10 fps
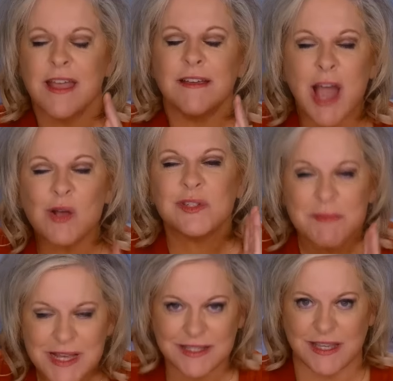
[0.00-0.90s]
goes
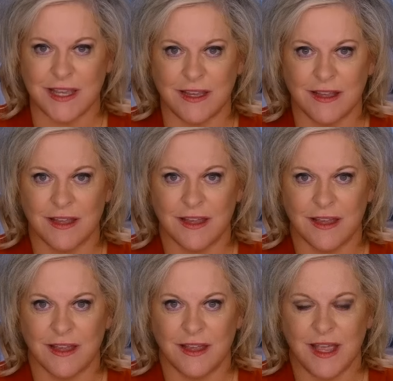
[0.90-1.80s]
missing
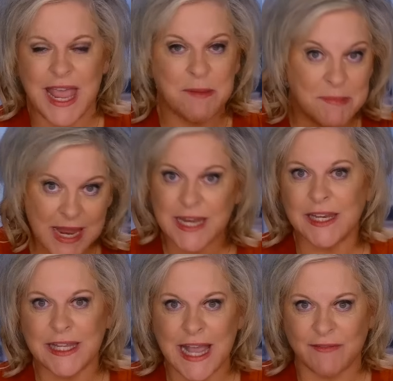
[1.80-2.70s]

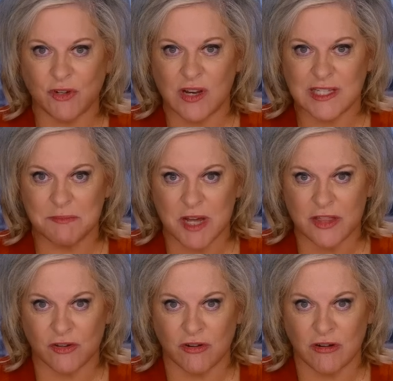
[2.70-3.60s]
immediately after his
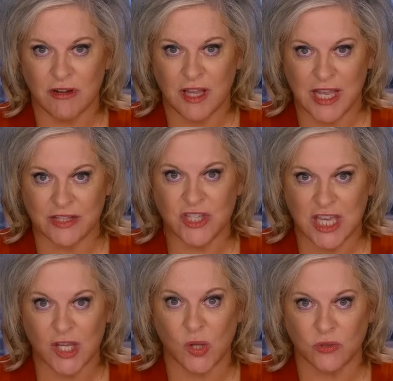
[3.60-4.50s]
mother is
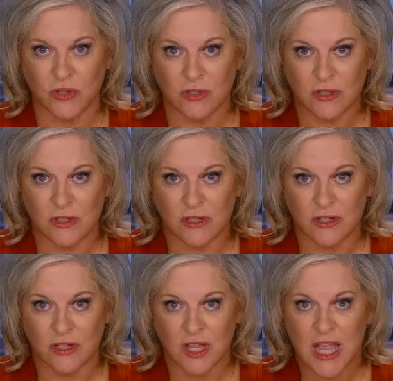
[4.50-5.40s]
killed.
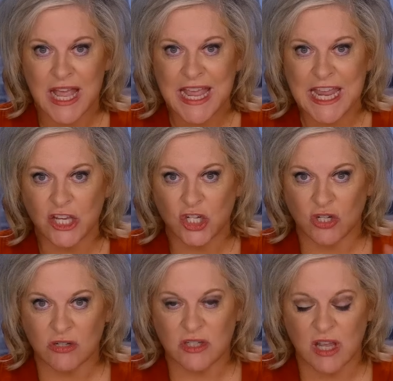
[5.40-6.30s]
He
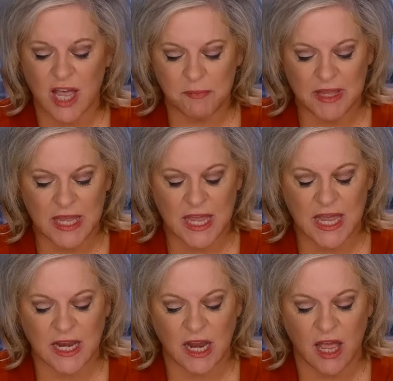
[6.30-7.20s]
turns up
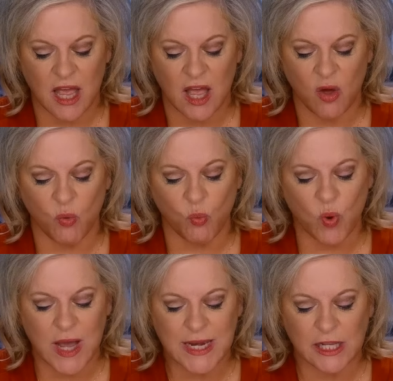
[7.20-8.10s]
in
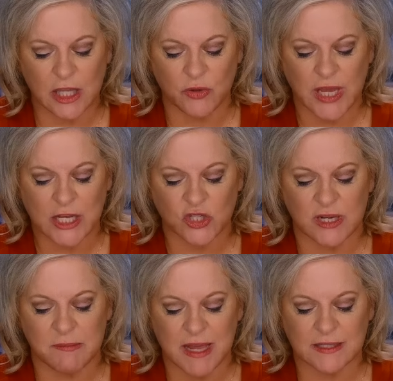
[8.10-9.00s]
one location
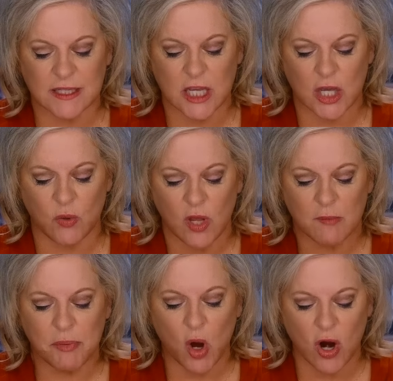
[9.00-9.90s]
in Mexico,
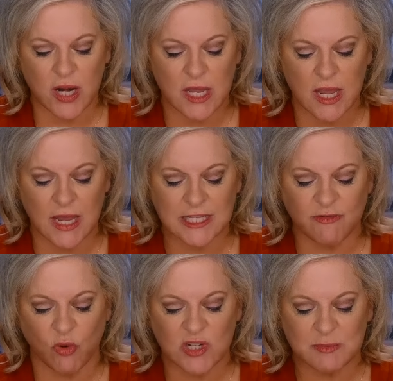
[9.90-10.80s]
partying, as
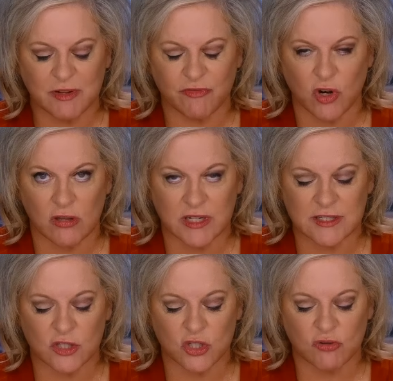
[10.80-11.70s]
Forrest McFarland
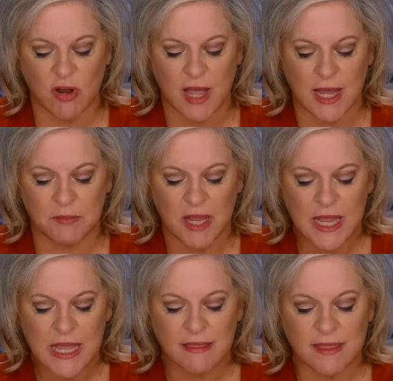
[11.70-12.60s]
has described,
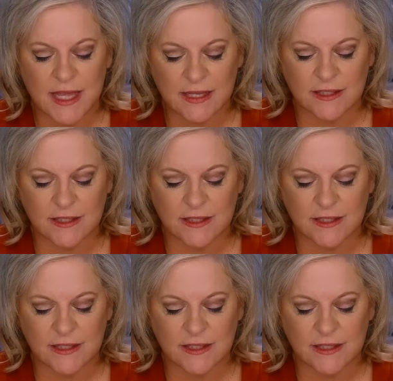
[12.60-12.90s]
then